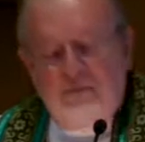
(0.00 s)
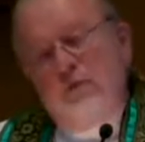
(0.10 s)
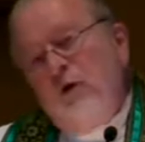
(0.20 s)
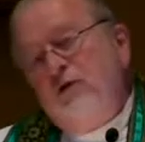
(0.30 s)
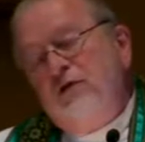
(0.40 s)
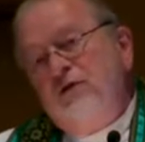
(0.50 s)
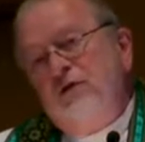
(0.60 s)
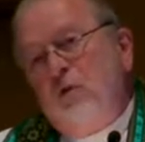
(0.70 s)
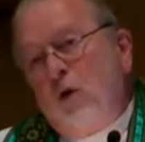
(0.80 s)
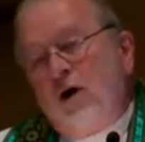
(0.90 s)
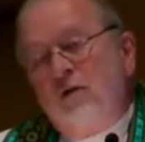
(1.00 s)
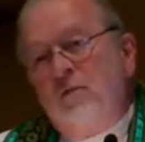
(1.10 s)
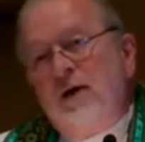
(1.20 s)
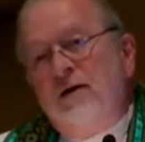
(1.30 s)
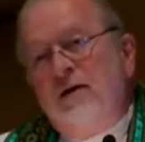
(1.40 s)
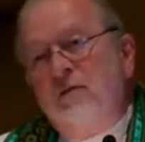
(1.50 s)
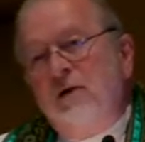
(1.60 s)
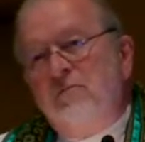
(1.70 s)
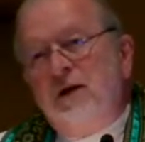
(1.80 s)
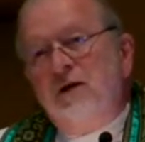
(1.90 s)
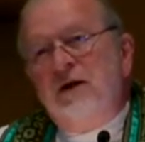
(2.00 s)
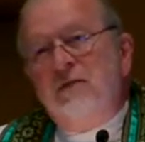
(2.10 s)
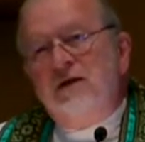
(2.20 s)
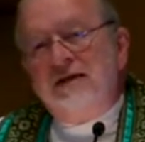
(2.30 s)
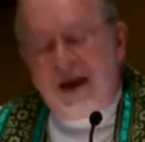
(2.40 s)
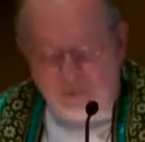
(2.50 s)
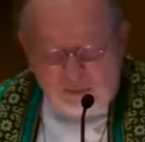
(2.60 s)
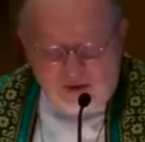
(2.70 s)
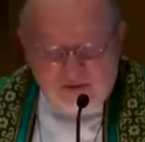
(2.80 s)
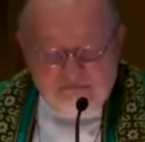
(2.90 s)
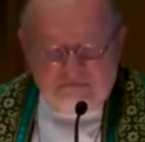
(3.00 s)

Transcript: both for the workmen rebuilding the temple